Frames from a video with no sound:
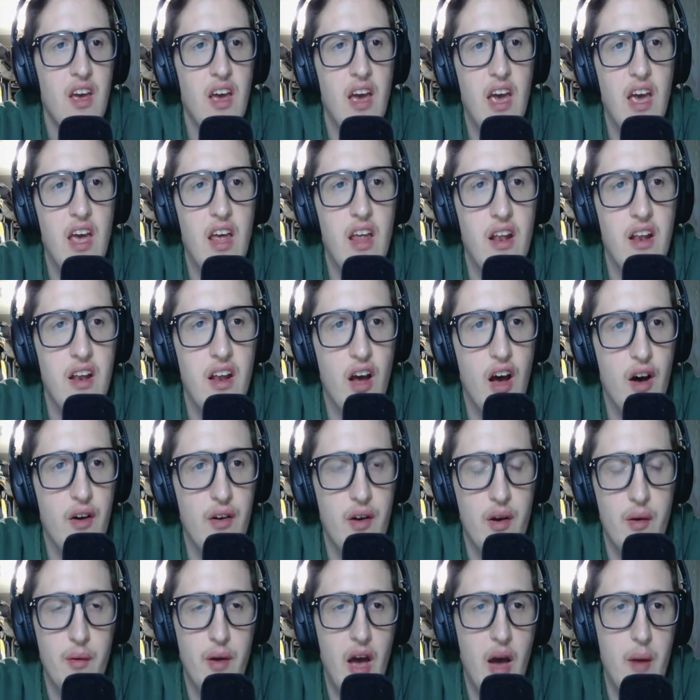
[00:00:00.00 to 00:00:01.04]
And
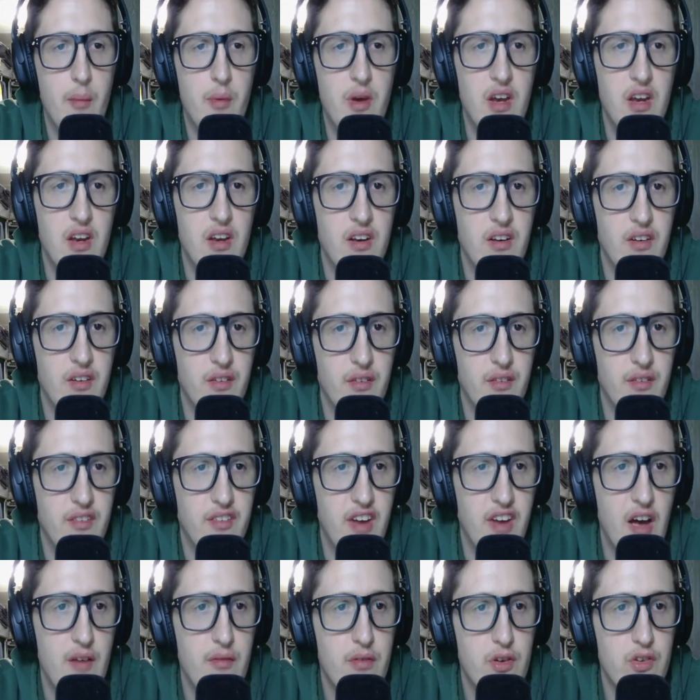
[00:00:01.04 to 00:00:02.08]
I mean,
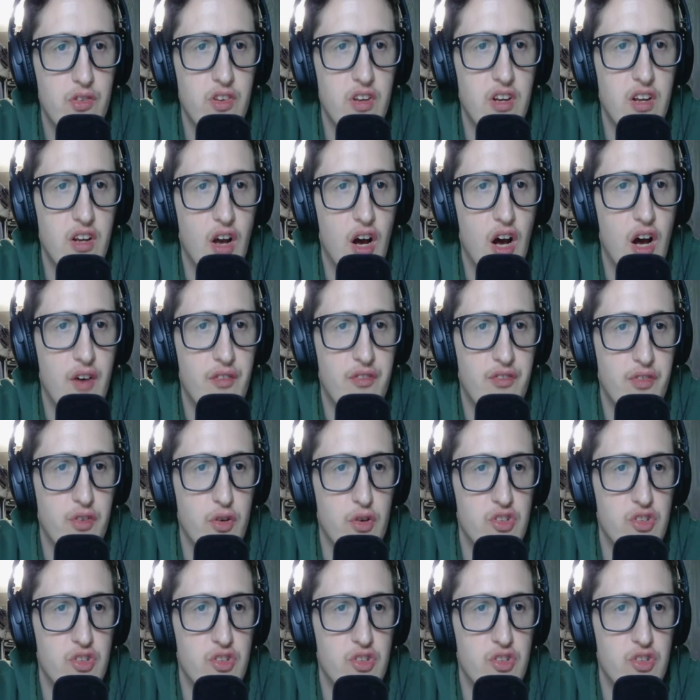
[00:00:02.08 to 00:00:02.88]
Devers leading off,